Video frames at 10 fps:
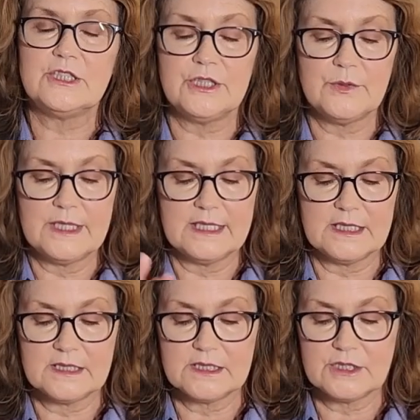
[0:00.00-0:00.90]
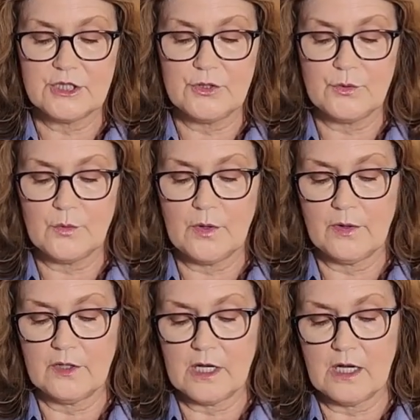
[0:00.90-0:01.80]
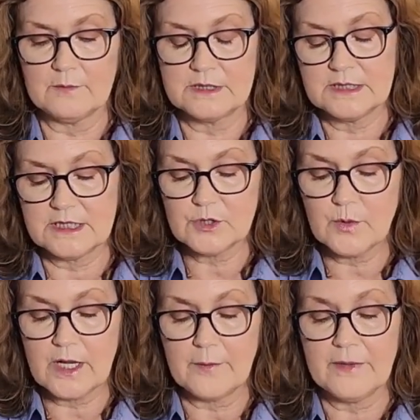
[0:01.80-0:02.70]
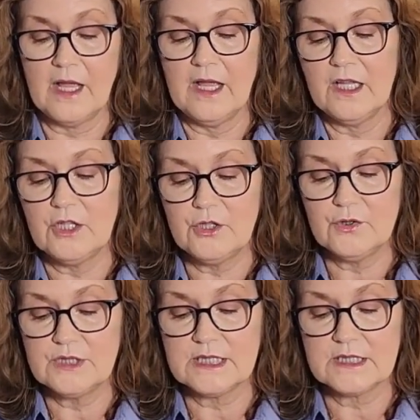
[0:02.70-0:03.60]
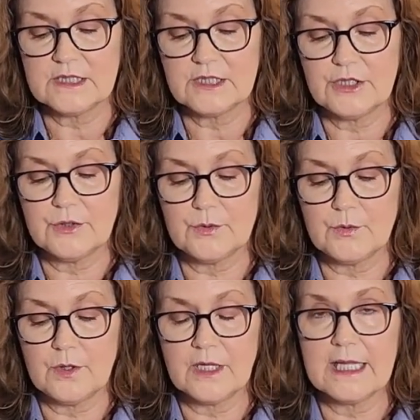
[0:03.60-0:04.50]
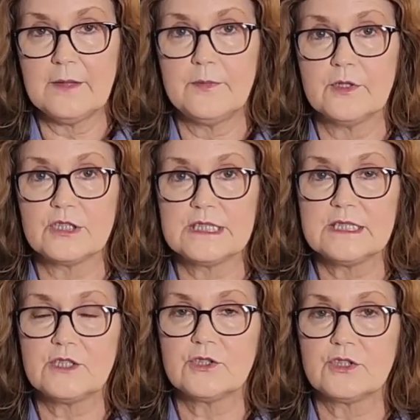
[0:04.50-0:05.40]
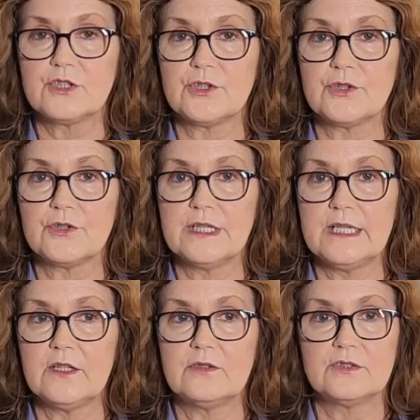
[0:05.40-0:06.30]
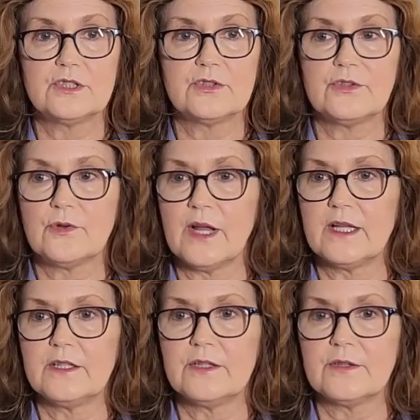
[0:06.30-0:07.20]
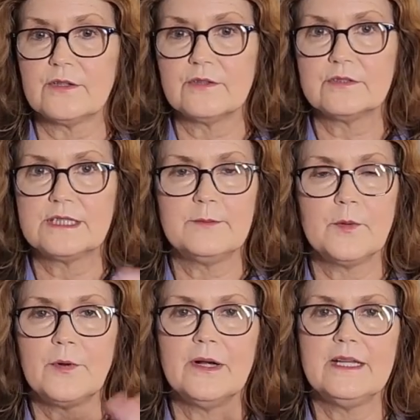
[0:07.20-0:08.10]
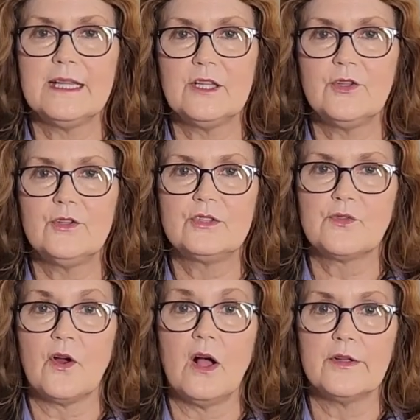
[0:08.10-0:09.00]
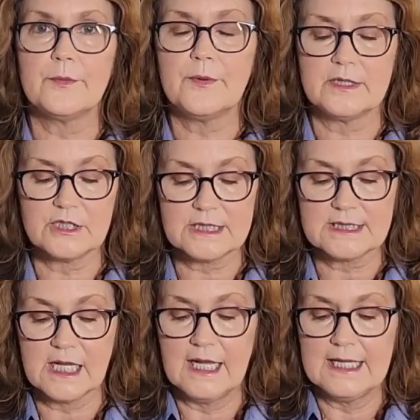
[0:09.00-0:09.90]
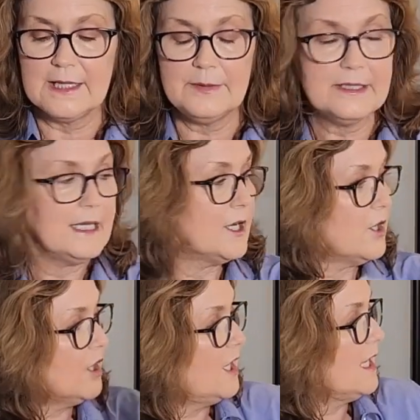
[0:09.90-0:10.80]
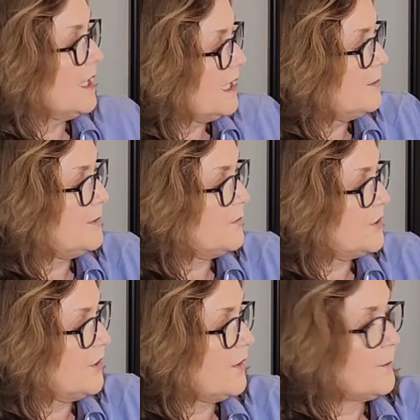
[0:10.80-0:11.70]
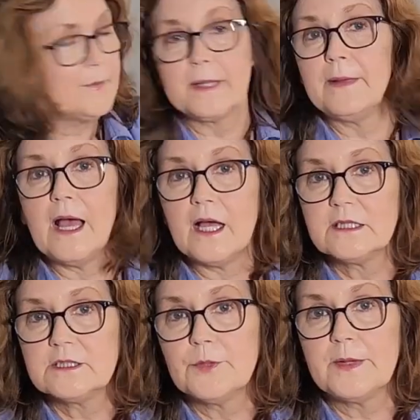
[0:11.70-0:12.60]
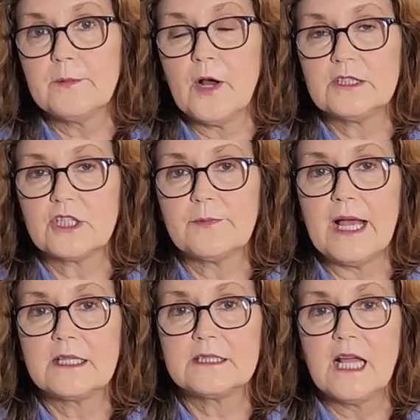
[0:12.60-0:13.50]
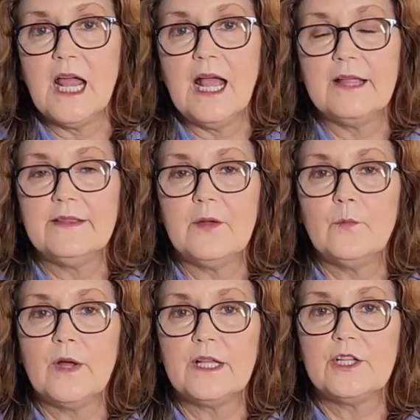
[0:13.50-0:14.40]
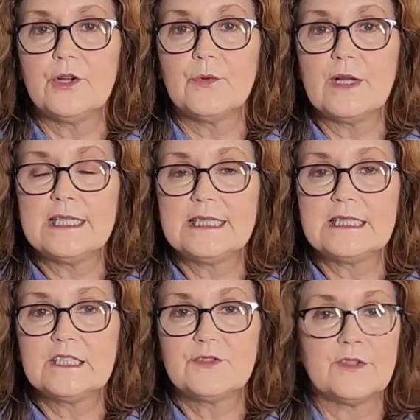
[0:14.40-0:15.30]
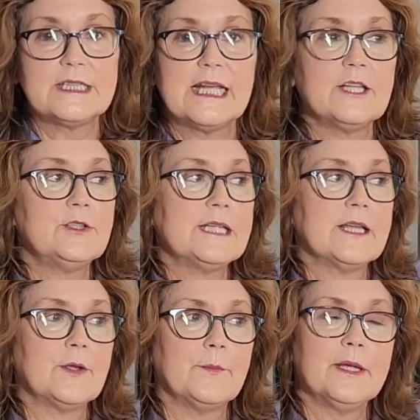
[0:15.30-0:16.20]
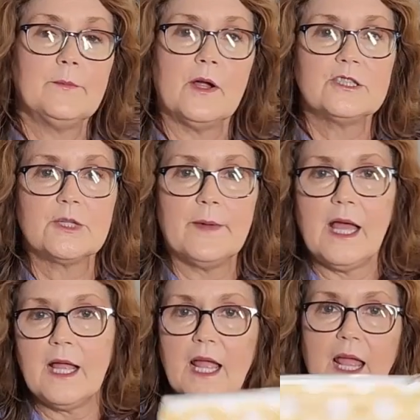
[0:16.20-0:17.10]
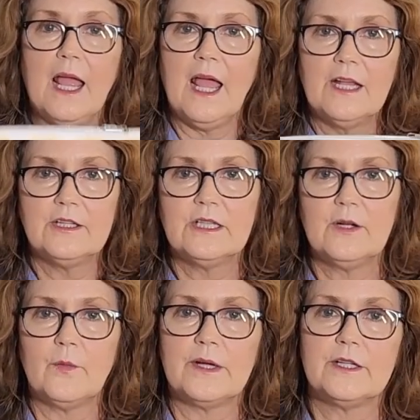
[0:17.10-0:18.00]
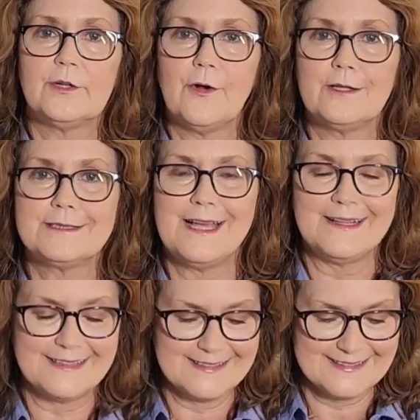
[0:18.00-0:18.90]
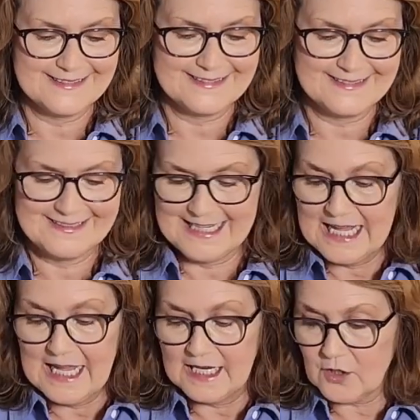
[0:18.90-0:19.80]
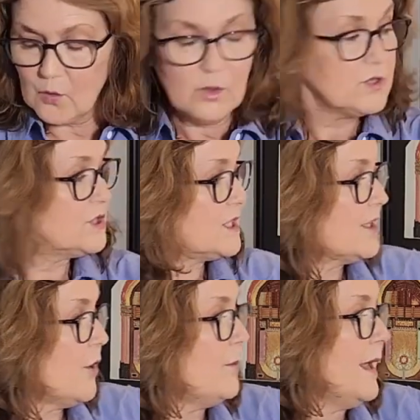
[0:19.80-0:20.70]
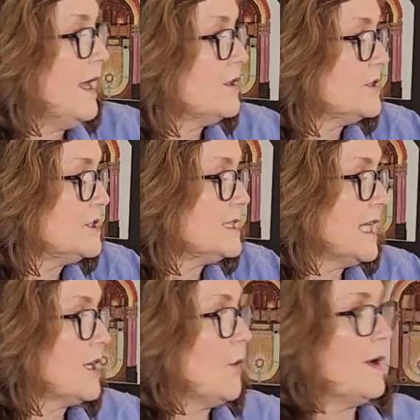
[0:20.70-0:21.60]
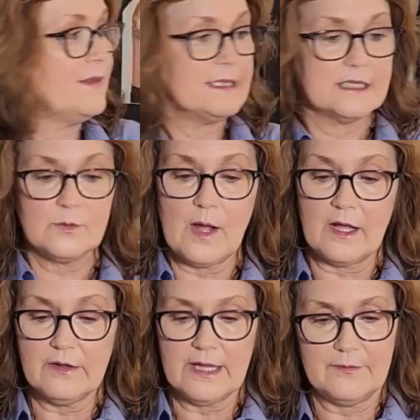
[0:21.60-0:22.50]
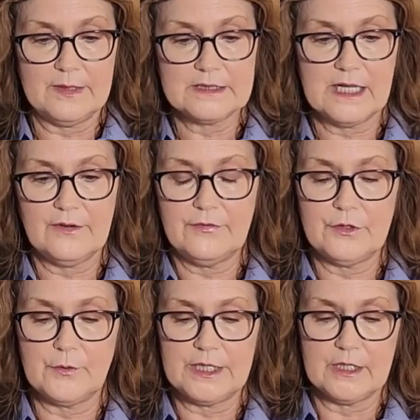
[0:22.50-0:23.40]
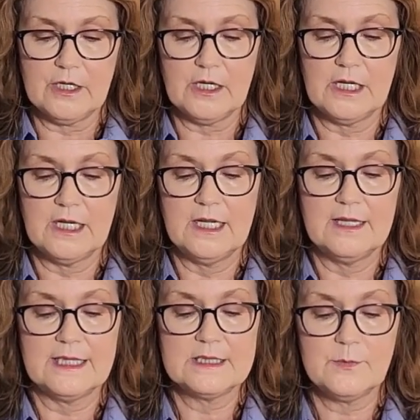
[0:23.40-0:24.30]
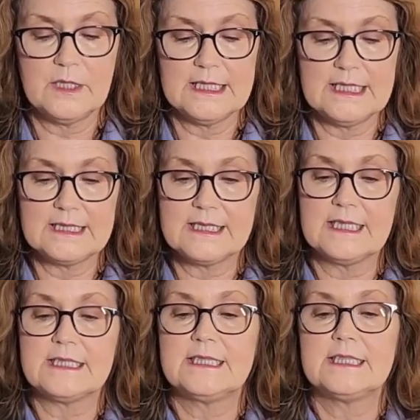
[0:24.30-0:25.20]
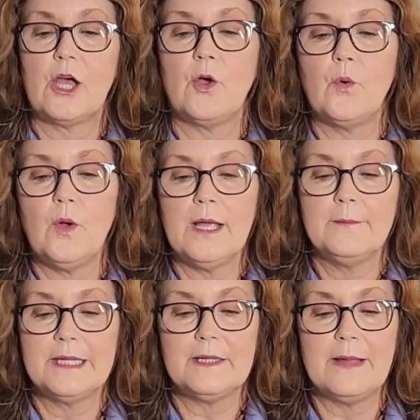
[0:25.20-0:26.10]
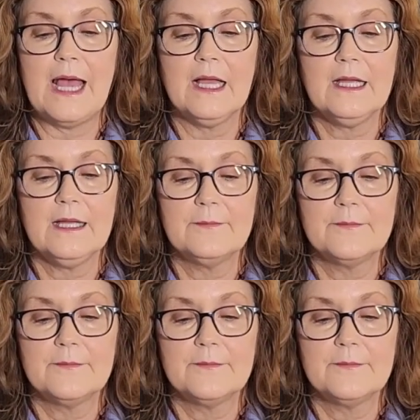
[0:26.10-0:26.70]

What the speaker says: do is to stitch one up, use it to keep your scissors, your needles, your thread, your seam ripper, anything you use for all your projects. Keep it in here, keep it with your big bags, your big project bags, and then when you're ready to stitch for the day, you take your big project bag and your little one and you're all set. And of course, there are patterns that go on these as well. I picked out a few here. This one is the Sew mini bag,